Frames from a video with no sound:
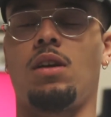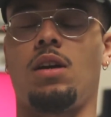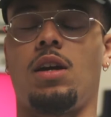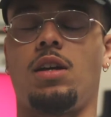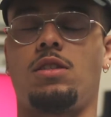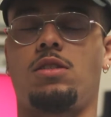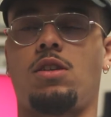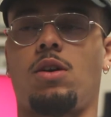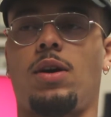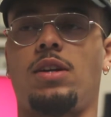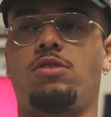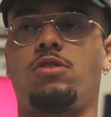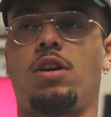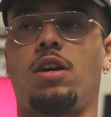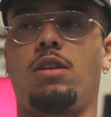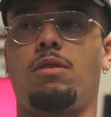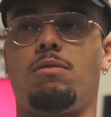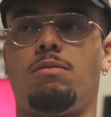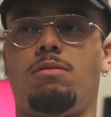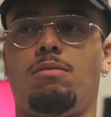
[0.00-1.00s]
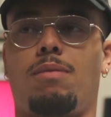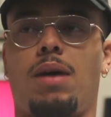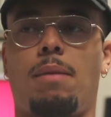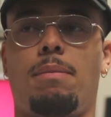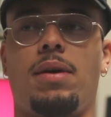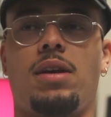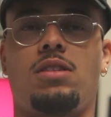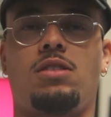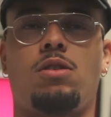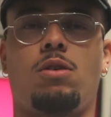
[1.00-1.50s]
and so I tried my
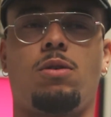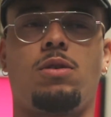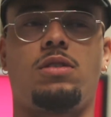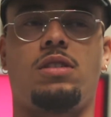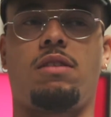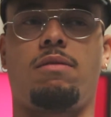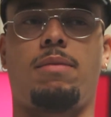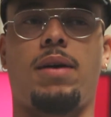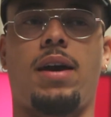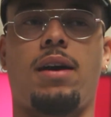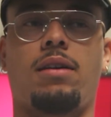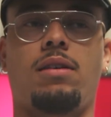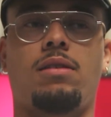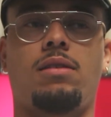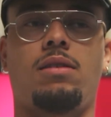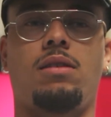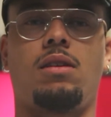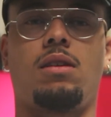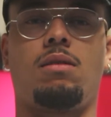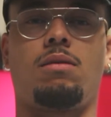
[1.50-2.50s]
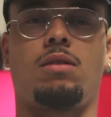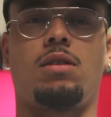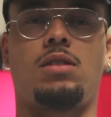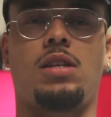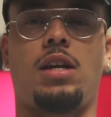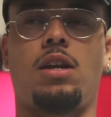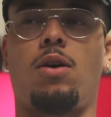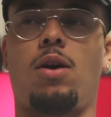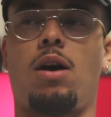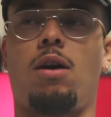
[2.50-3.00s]
best to always get back because
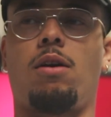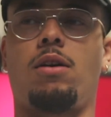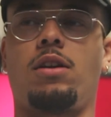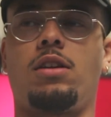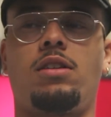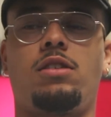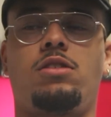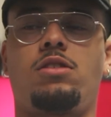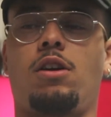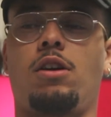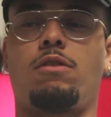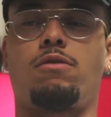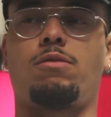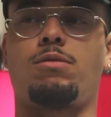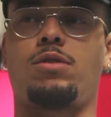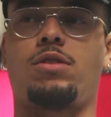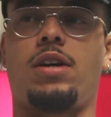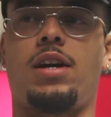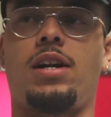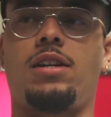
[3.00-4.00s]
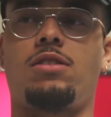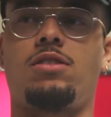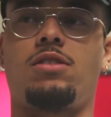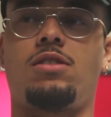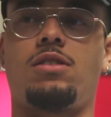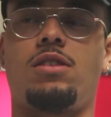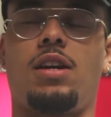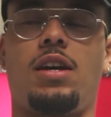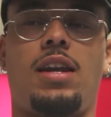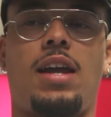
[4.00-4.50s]
I know how hard it is starting from scratch
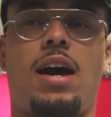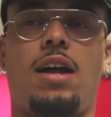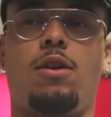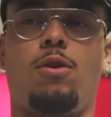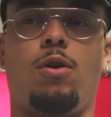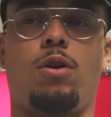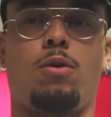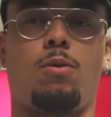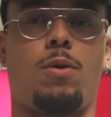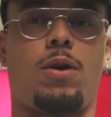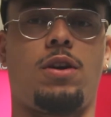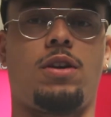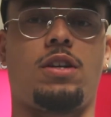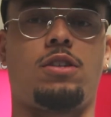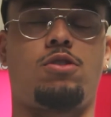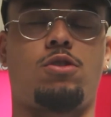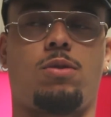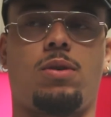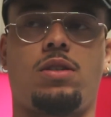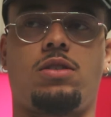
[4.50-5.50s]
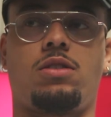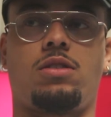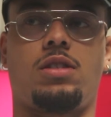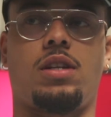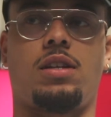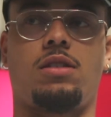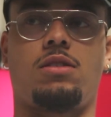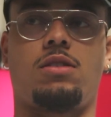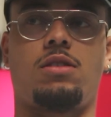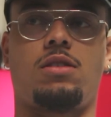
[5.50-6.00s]
and not knowing where to get your questions
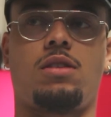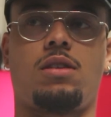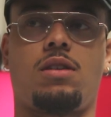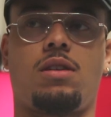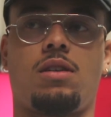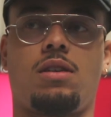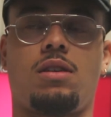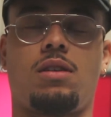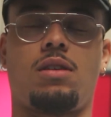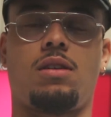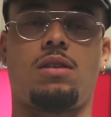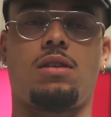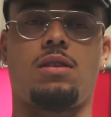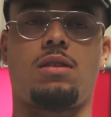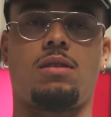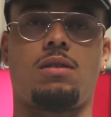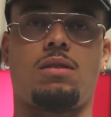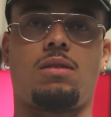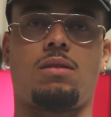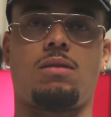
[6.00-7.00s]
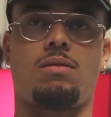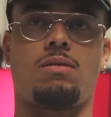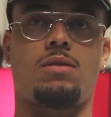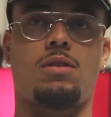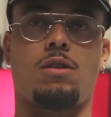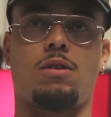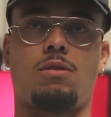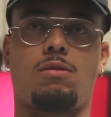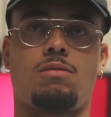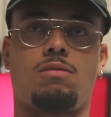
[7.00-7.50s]
answered.
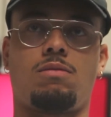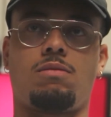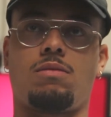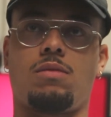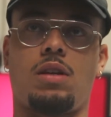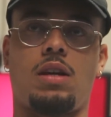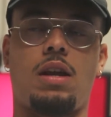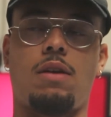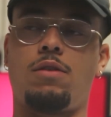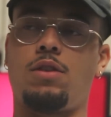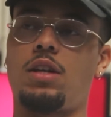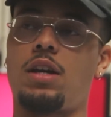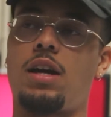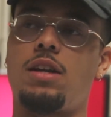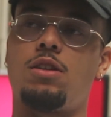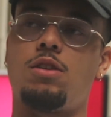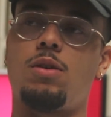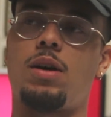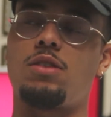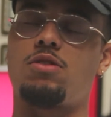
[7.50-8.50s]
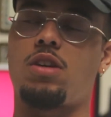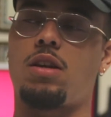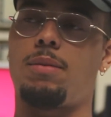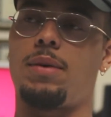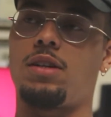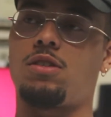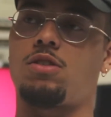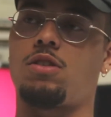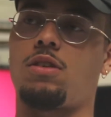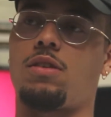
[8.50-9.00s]
So in everything I do, I try to
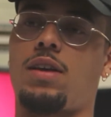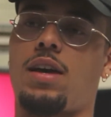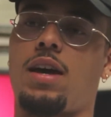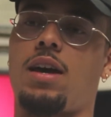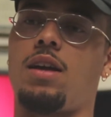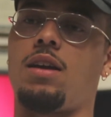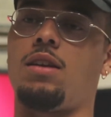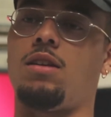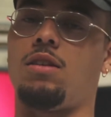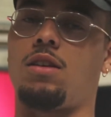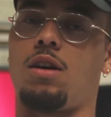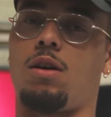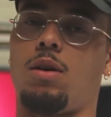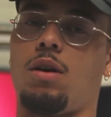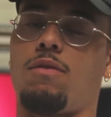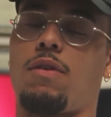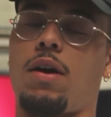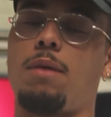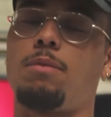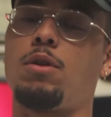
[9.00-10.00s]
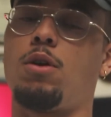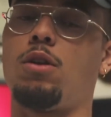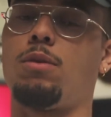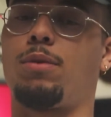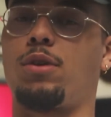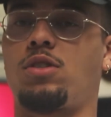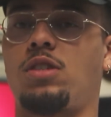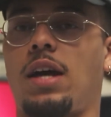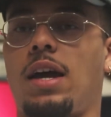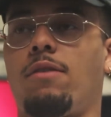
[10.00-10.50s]
make sure that if I'm the only
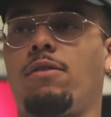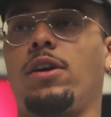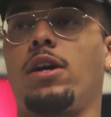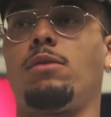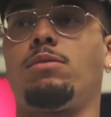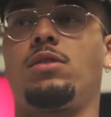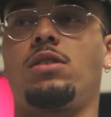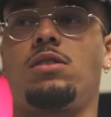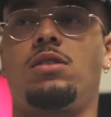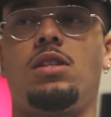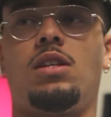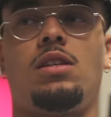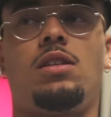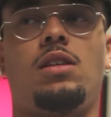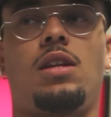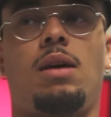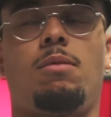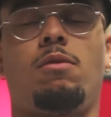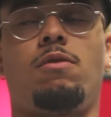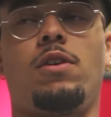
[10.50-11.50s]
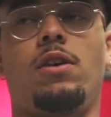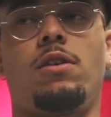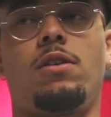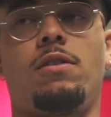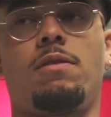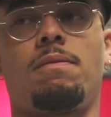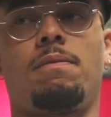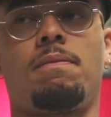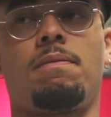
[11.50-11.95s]
person I ever help succeed, then I'm a failure.